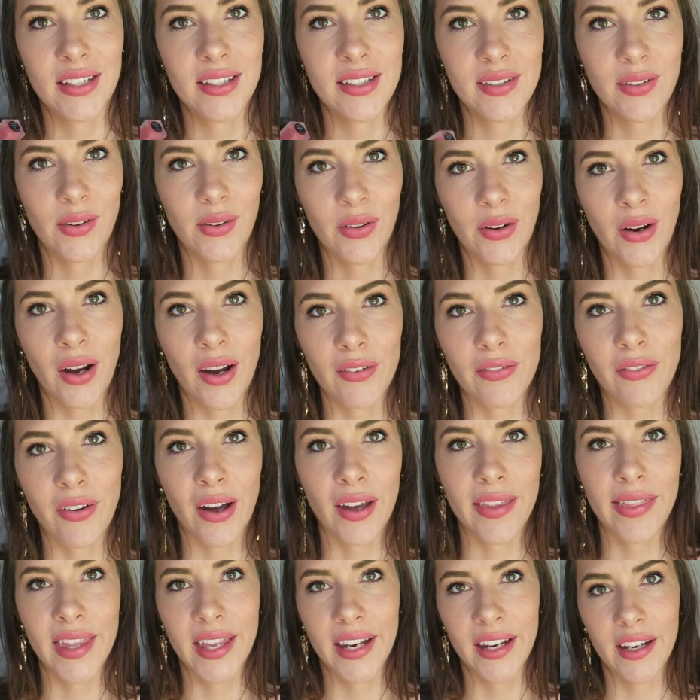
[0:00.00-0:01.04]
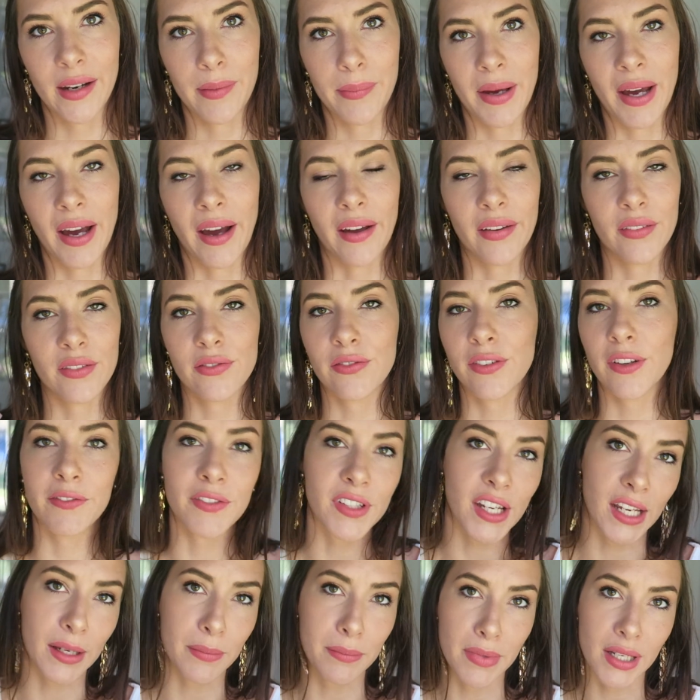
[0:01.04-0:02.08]
So I find that in about
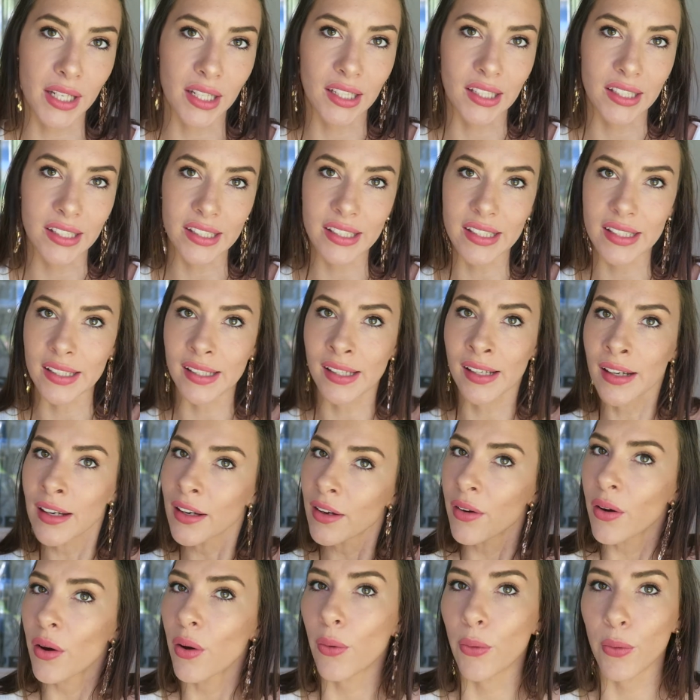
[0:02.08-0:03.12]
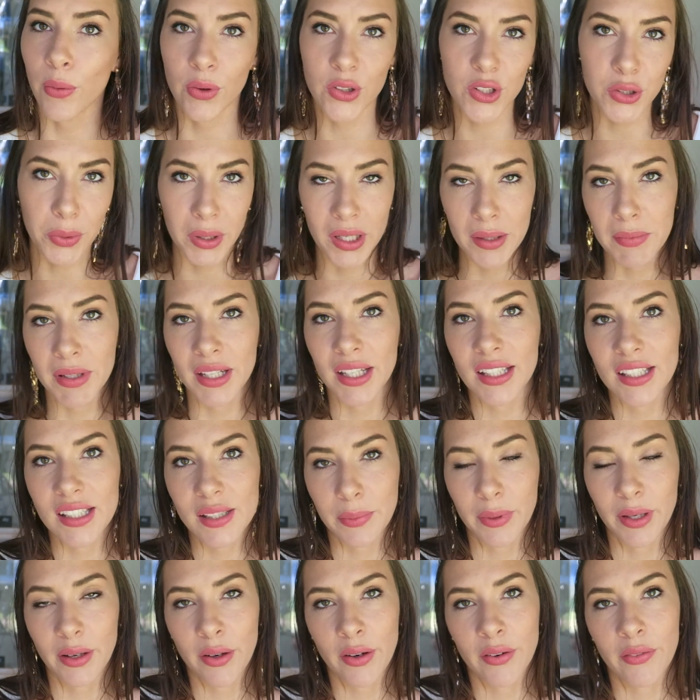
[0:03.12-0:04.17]
15 minutes or 20 minutes,
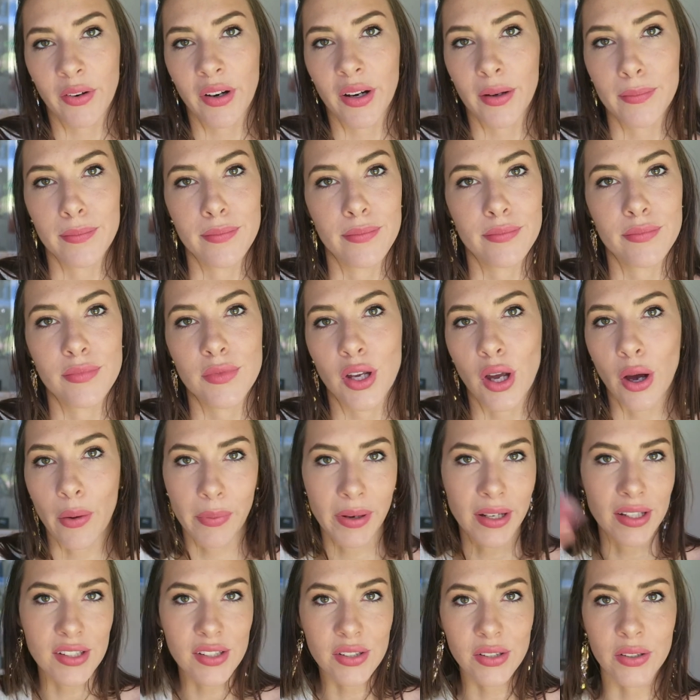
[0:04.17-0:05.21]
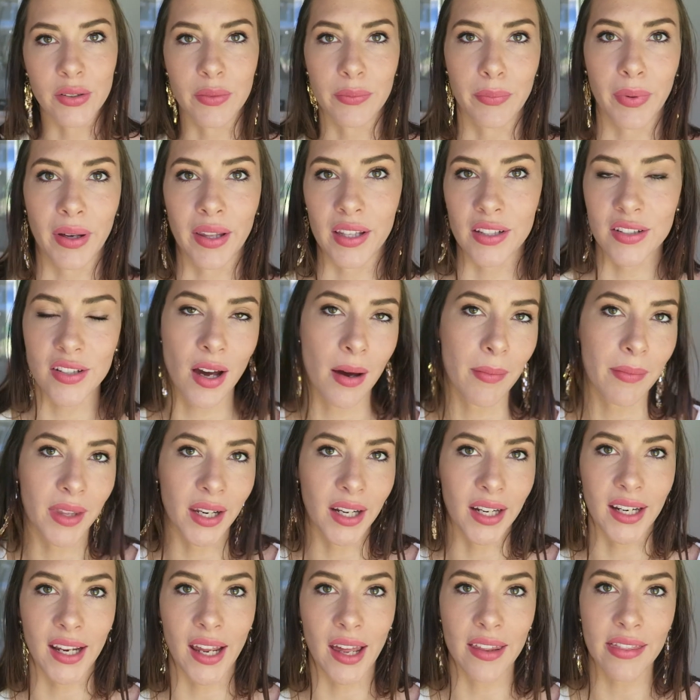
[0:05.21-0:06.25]
wherever I'm going to, and by the time that
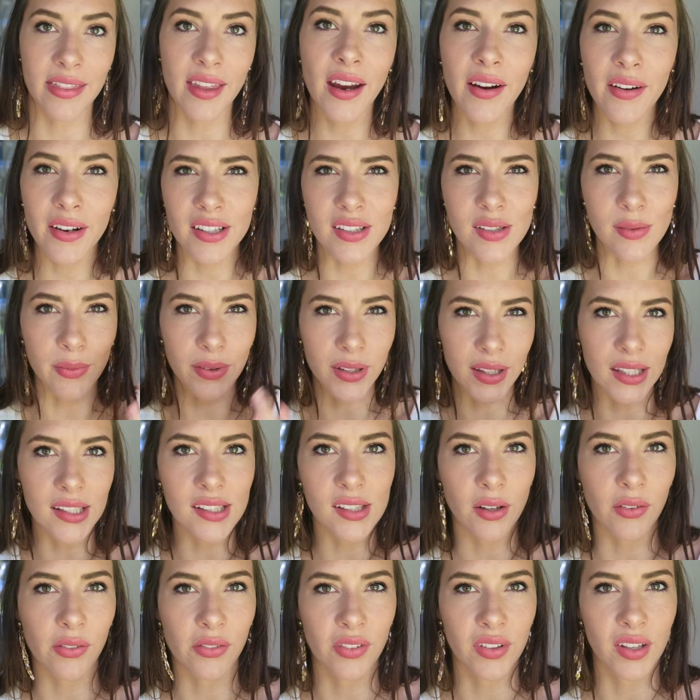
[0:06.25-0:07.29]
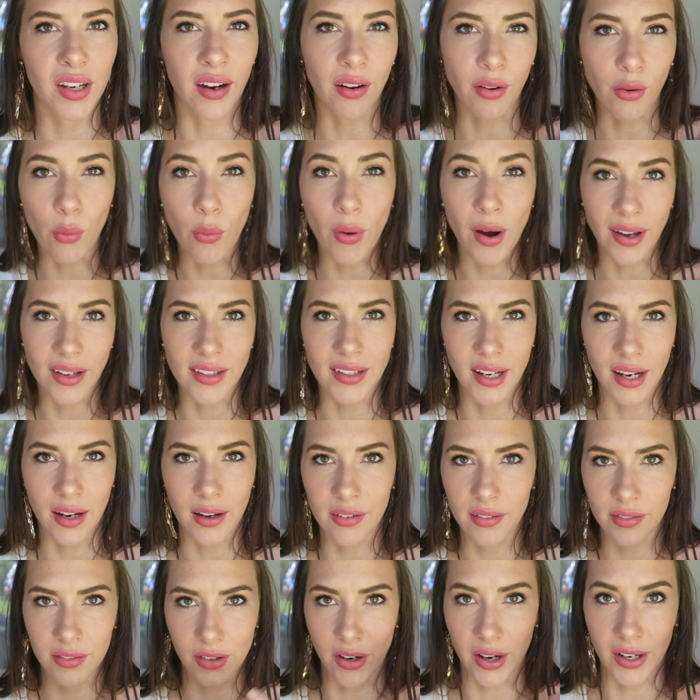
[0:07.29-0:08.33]
I get there, it's really softened out quite
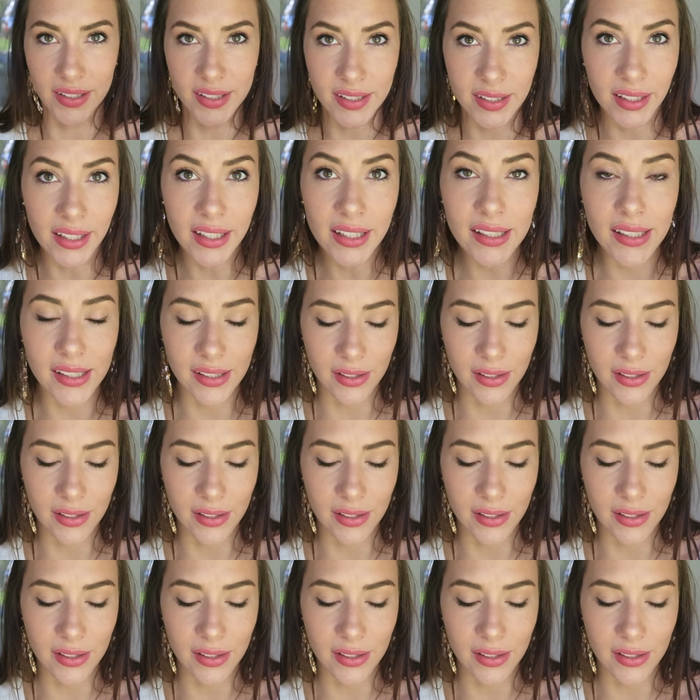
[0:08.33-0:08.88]
nicely.